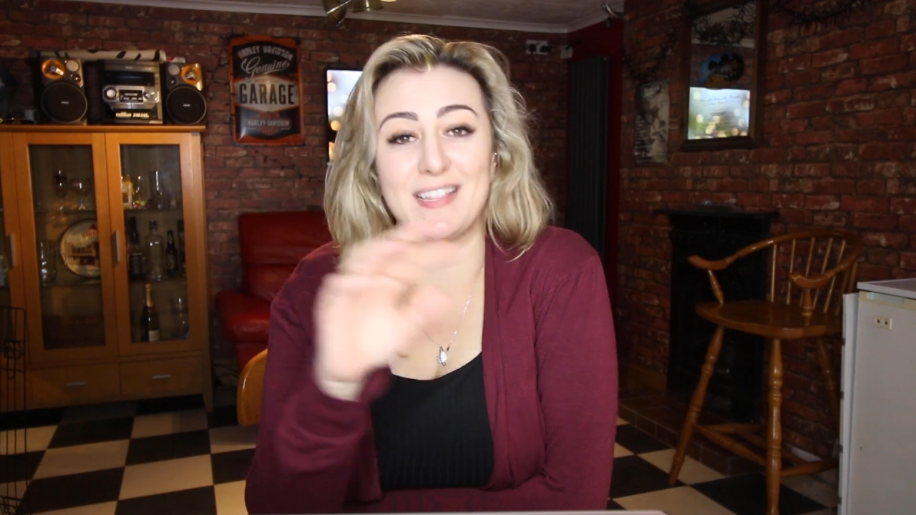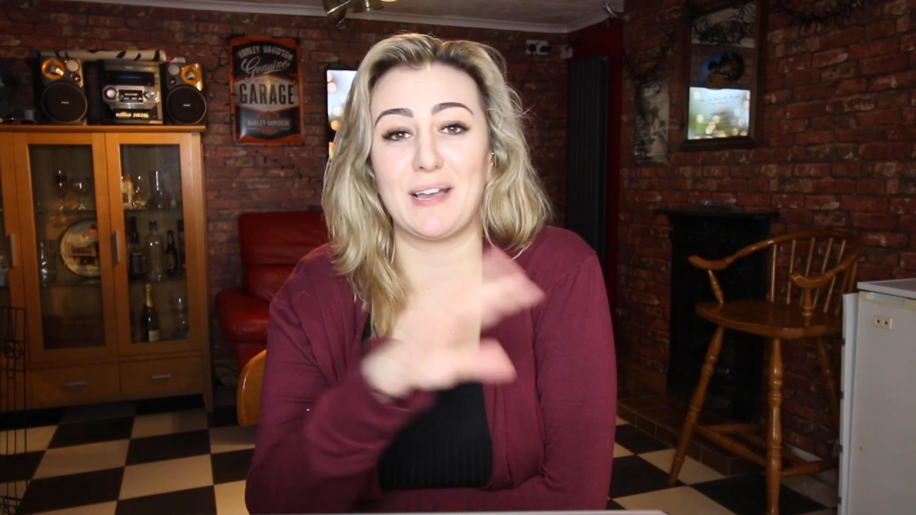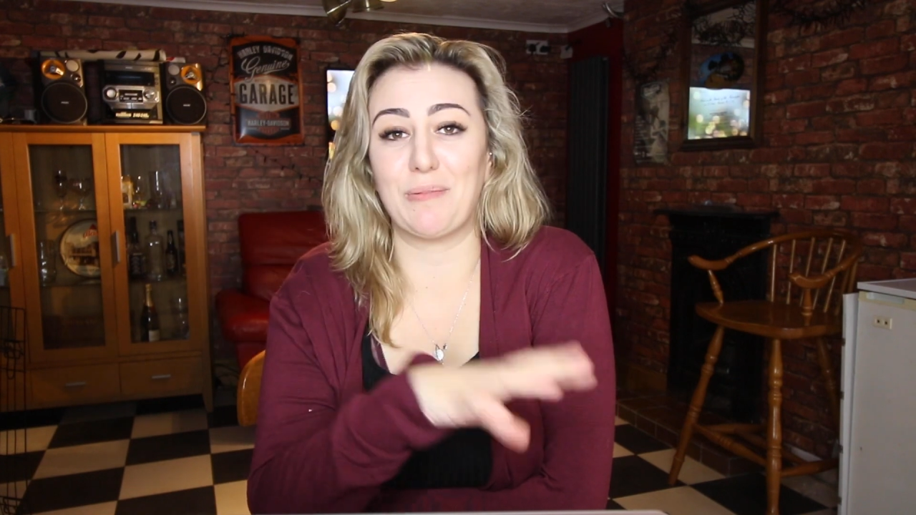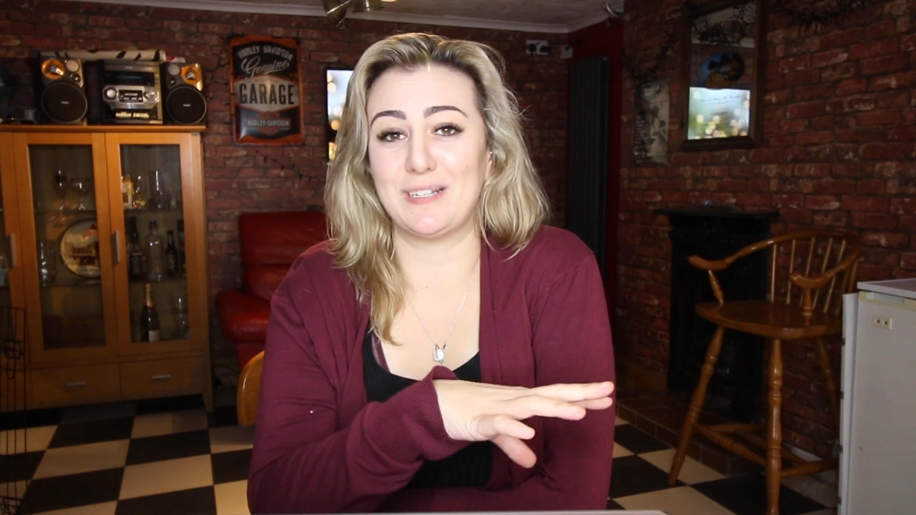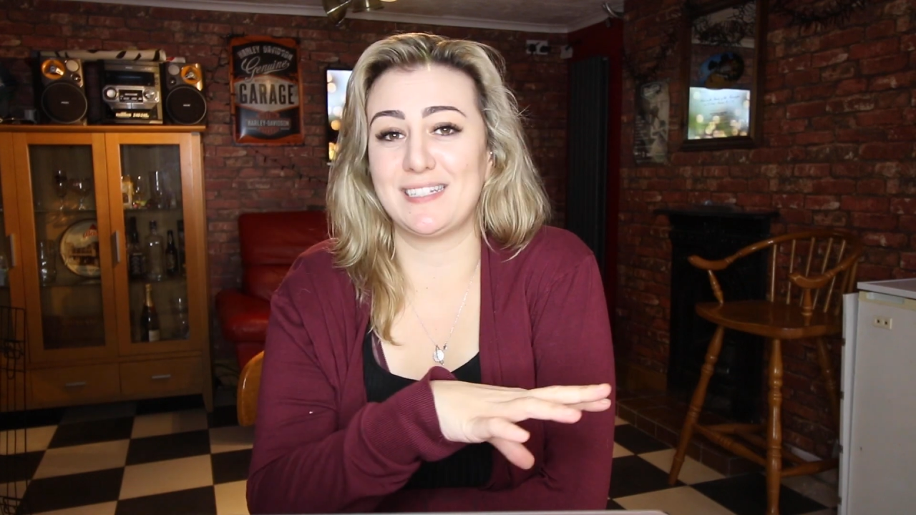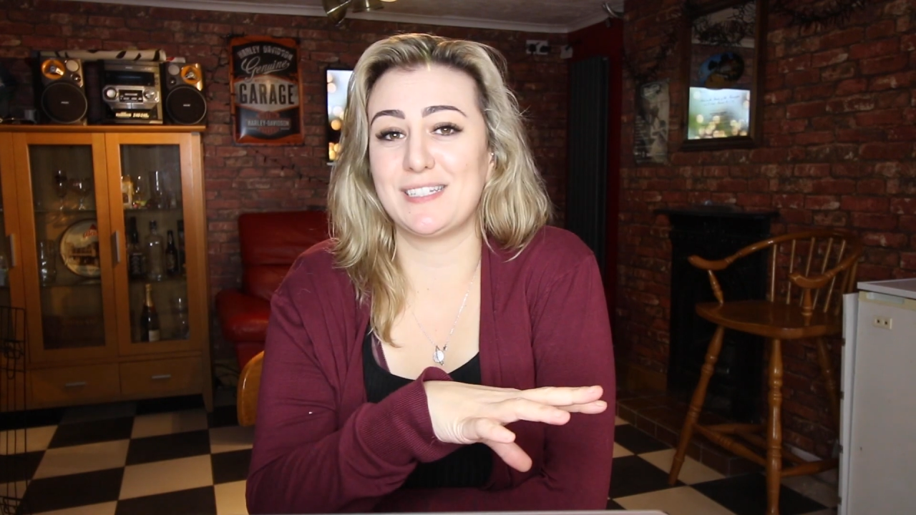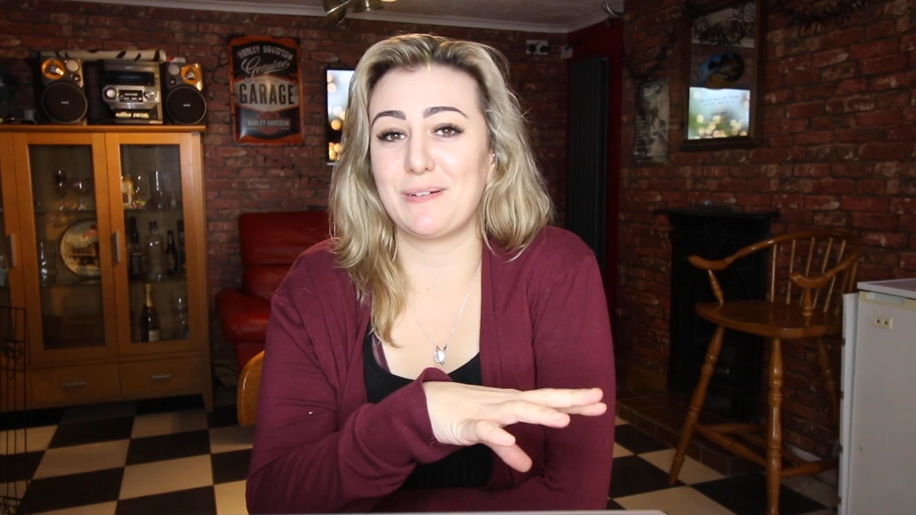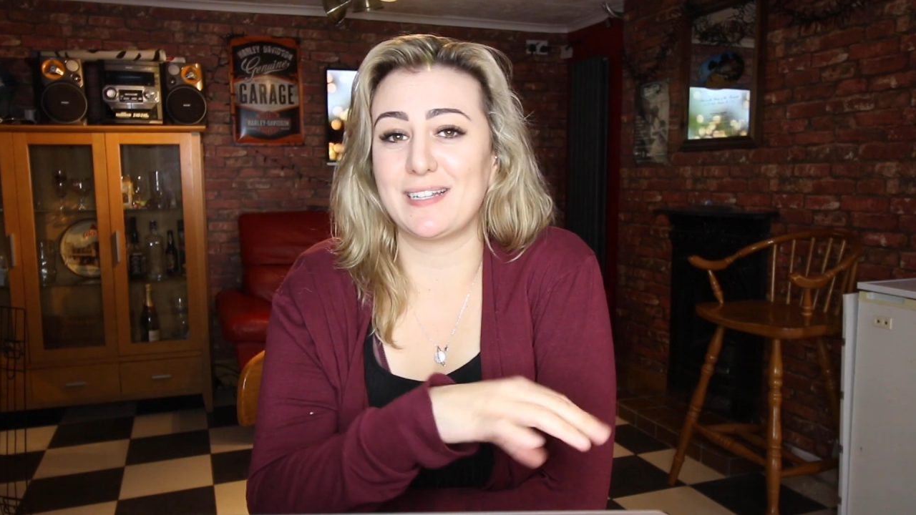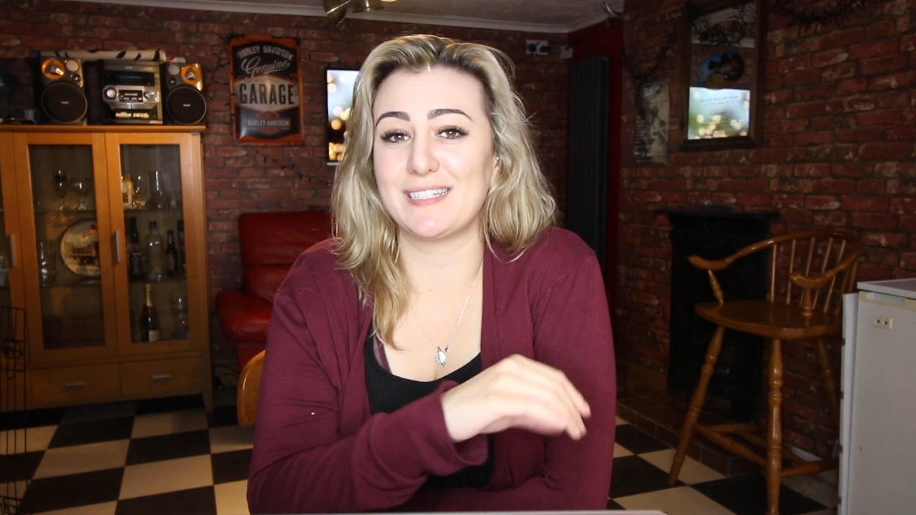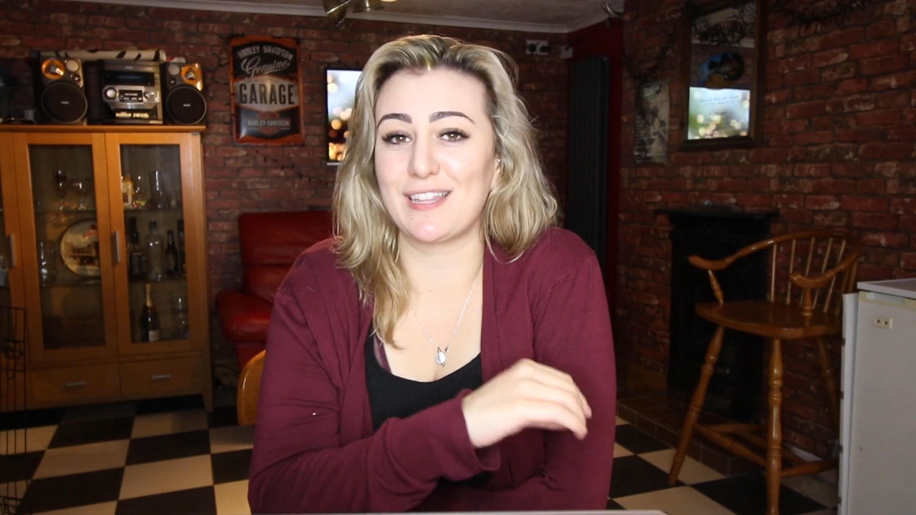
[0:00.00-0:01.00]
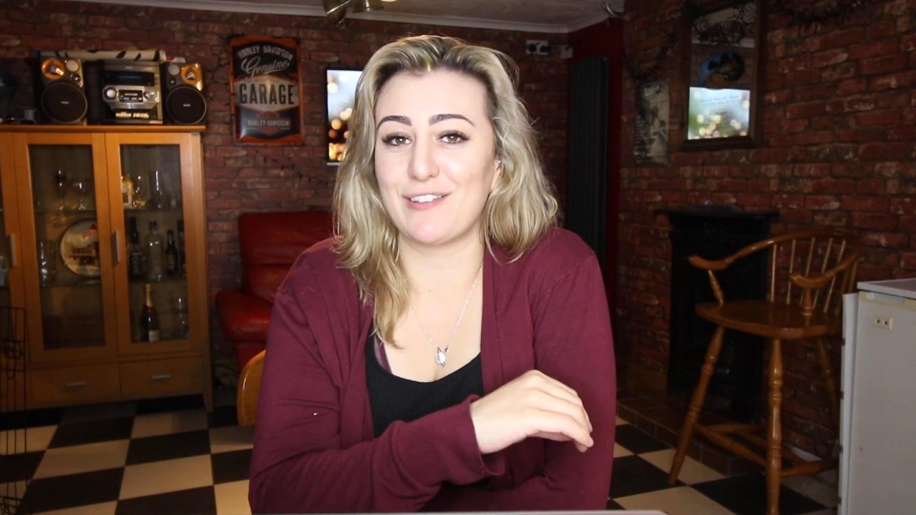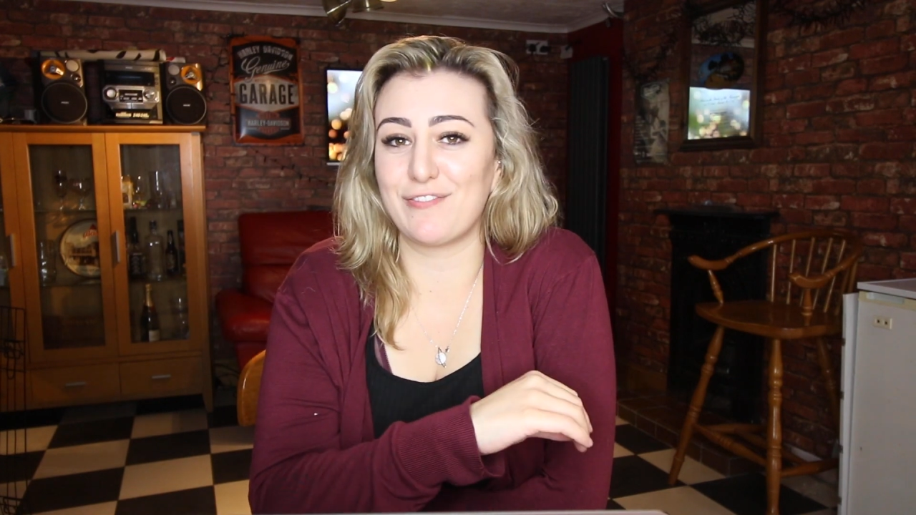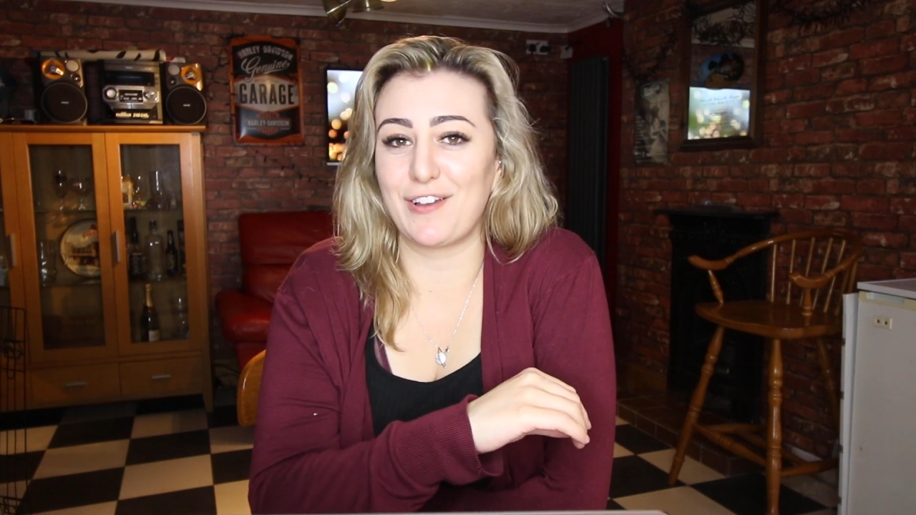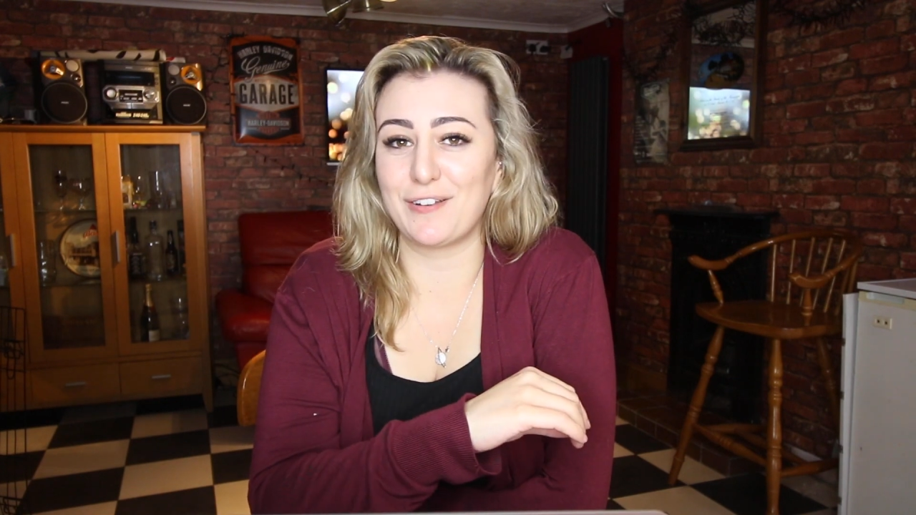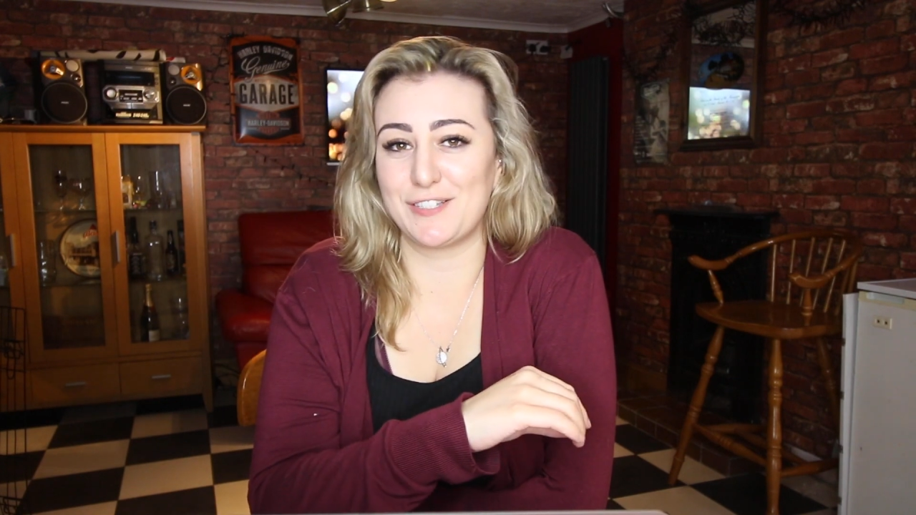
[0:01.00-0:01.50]
that I wanted to add to the
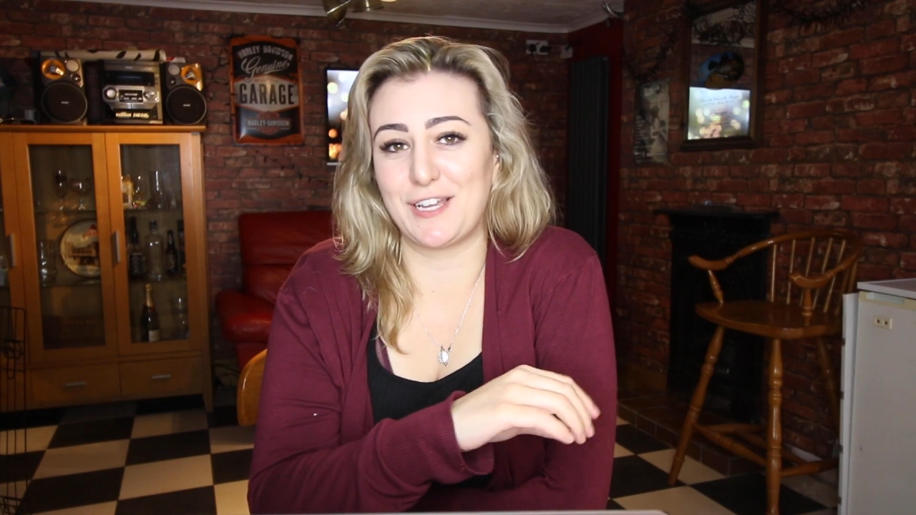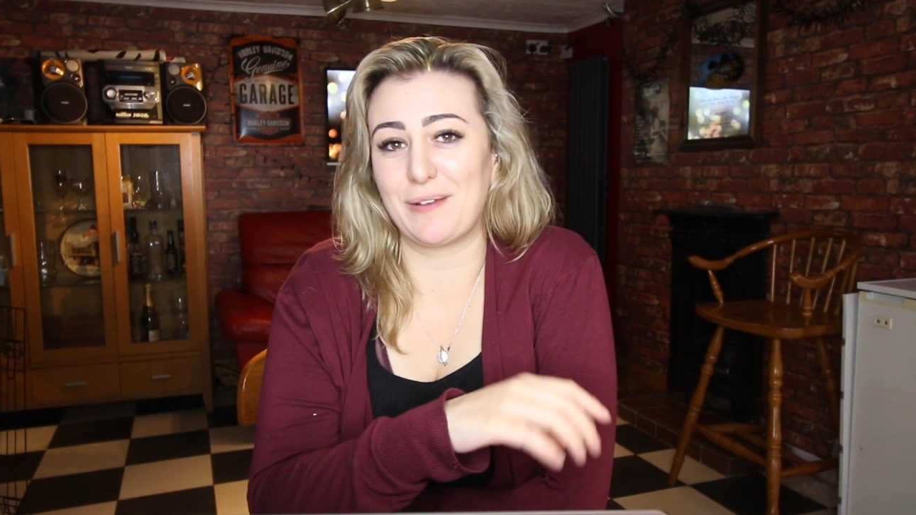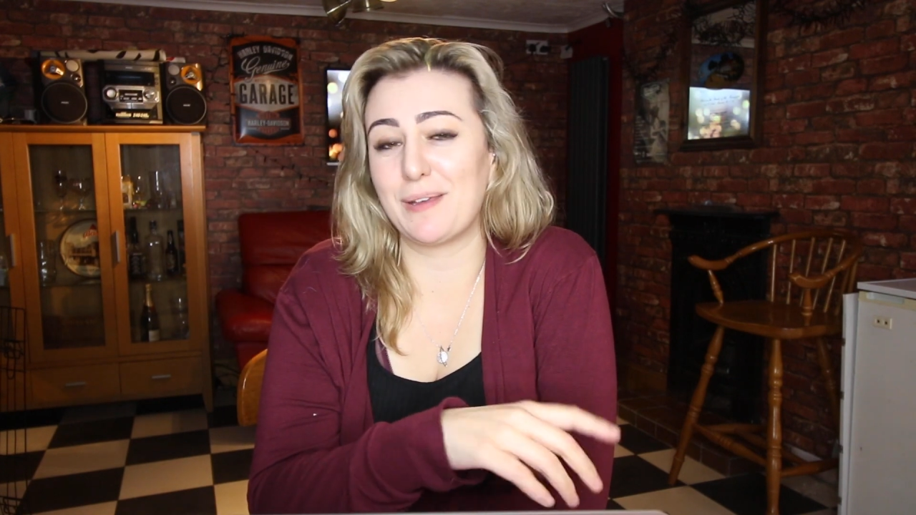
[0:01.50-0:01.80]
photo